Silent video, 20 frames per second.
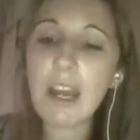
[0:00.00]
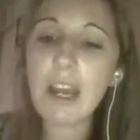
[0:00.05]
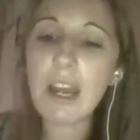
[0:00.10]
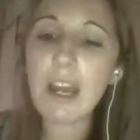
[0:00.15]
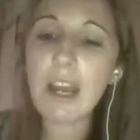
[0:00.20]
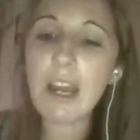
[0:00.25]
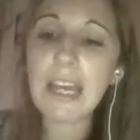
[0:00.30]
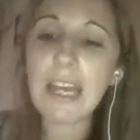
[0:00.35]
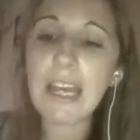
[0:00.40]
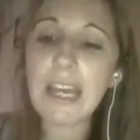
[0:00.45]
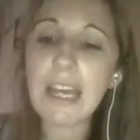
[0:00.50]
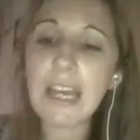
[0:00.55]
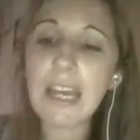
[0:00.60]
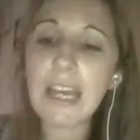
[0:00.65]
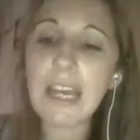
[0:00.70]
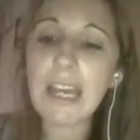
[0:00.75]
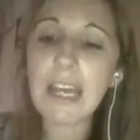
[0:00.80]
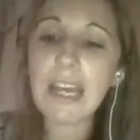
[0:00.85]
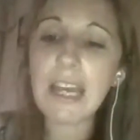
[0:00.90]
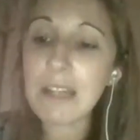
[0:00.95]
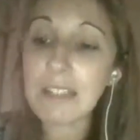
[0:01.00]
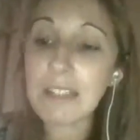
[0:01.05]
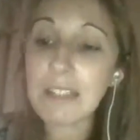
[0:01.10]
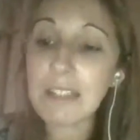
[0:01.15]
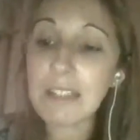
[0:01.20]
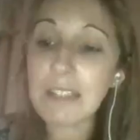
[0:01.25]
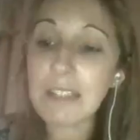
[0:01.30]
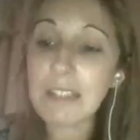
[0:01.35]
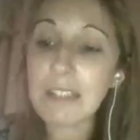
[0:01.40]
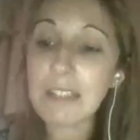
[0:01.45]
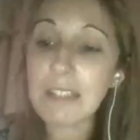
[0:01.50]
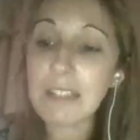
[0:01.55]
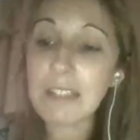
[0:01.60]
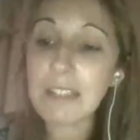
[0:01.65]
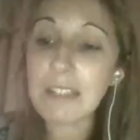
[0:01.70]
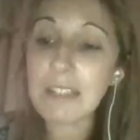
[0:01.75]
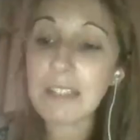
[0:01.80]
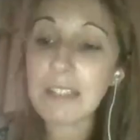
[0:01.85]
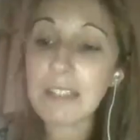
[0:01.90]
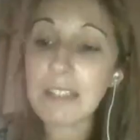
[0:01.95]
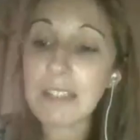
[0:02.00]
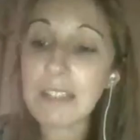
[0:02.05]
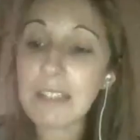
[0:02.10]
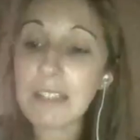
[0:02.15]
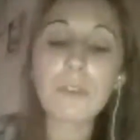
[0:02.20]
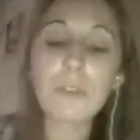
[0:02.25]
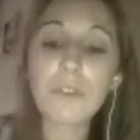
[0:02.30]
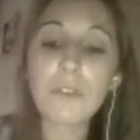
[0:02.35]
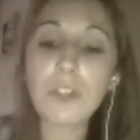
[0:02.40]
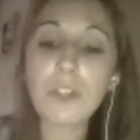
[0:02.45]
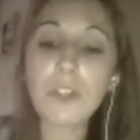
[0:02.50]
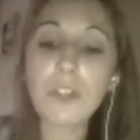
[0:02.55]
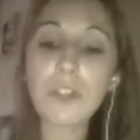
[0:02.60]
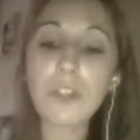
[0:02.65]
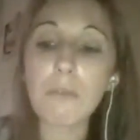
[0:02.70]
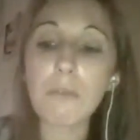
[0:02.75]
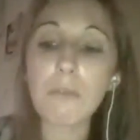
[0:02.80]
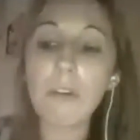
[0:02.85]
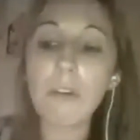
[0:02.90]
to get that what matters to you in terms of stoma.